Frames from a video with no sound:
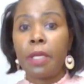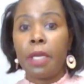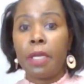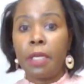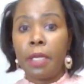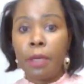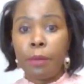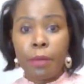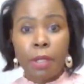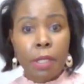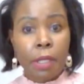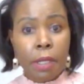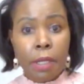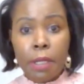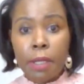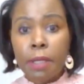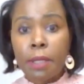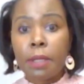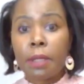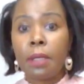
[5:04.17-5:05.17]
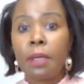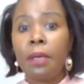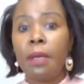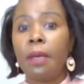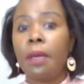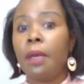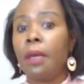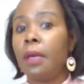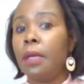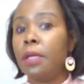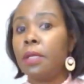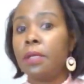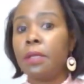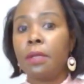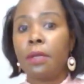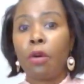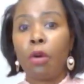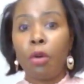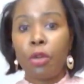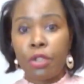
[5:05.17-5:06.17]
their diabetes, and
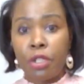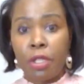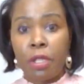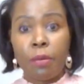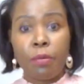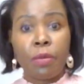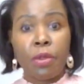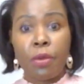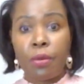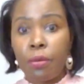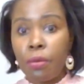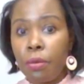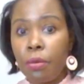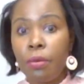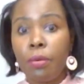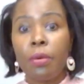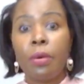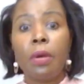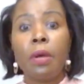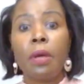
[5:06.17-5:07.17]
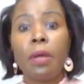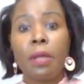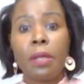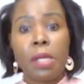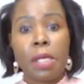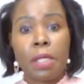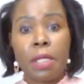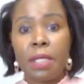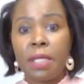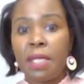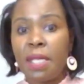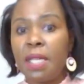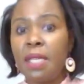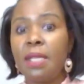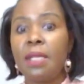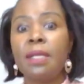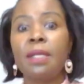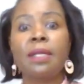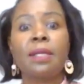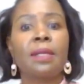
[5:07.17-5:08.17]
coach them through the
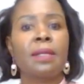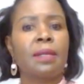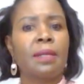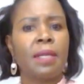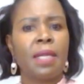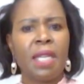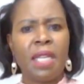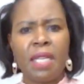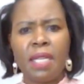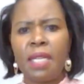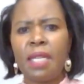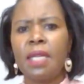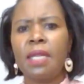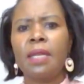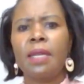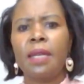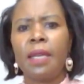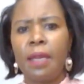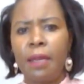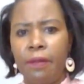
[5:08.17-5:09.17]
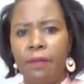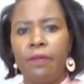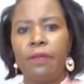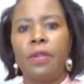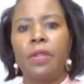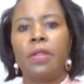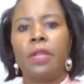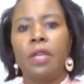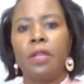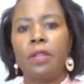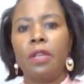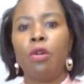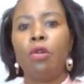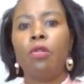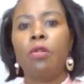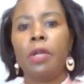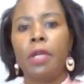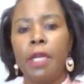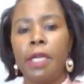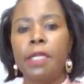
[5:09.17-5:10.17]
disease, eating, everything, the
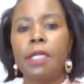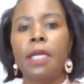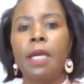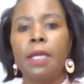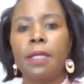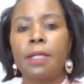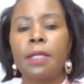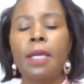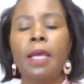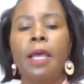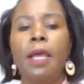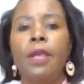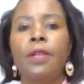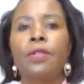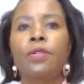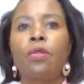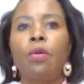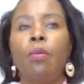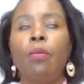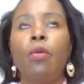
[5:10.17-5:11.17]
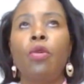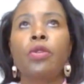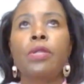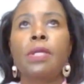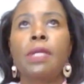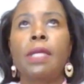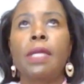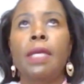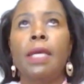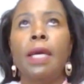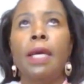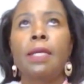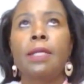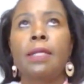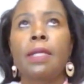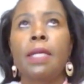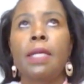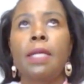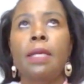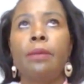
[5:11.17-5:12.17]
whole 9 yards. So mostly I
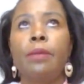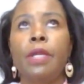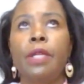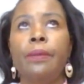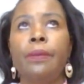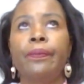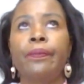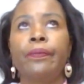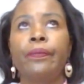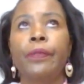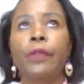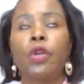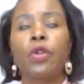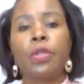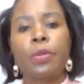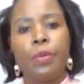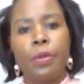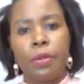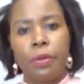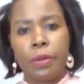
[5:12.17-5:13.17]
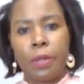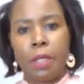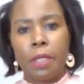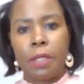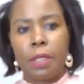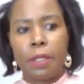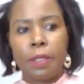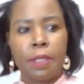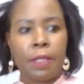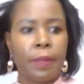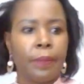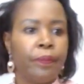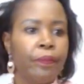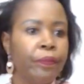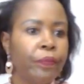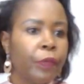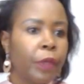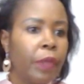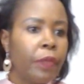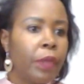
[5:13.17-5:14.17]
see them in hospital settings.
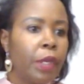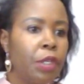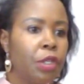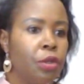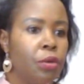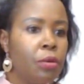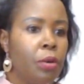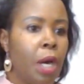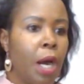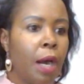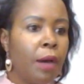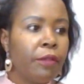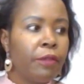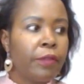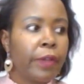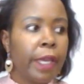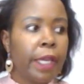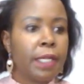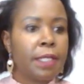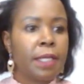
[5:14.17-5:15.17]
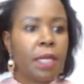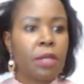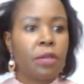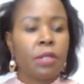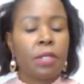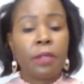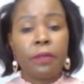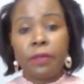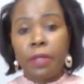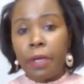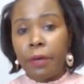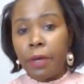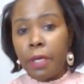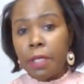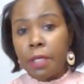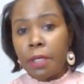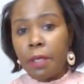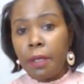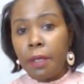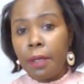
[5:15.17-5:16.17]
Then you have executive
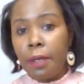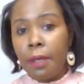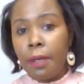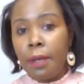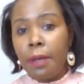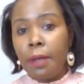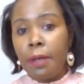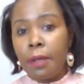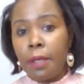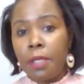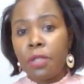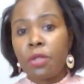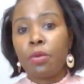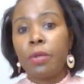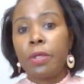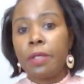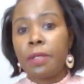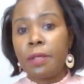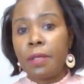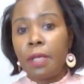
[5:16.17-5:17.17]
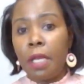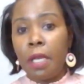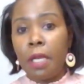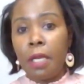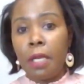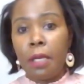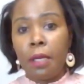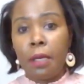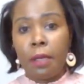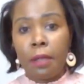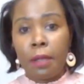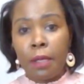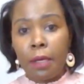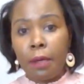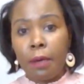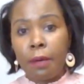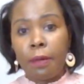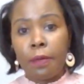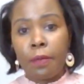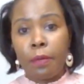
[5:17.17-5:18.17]
director. This one's
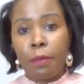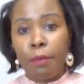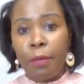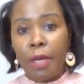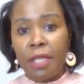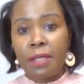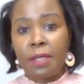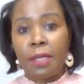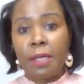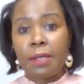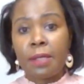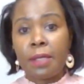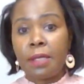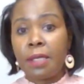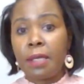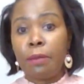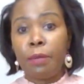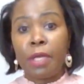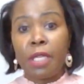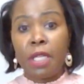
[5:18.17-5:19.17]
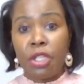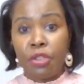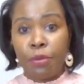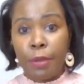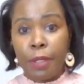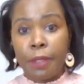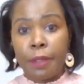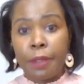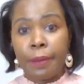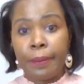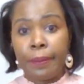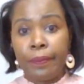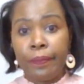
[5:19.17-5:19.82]
their masters is in management.